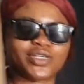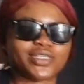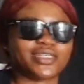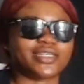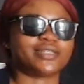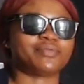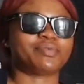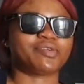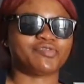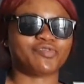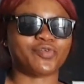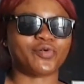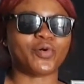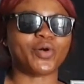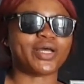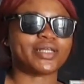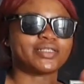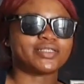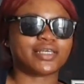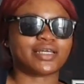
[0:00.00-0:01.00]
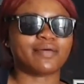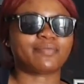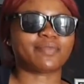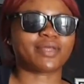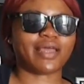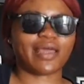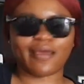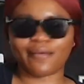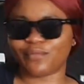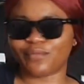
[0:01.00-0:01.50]
walked in before and set up
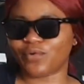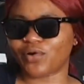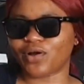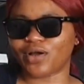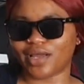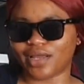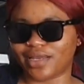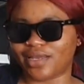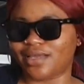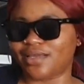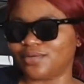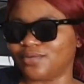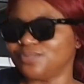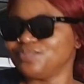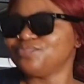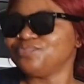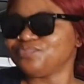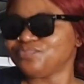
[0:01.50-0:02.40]
the camera and then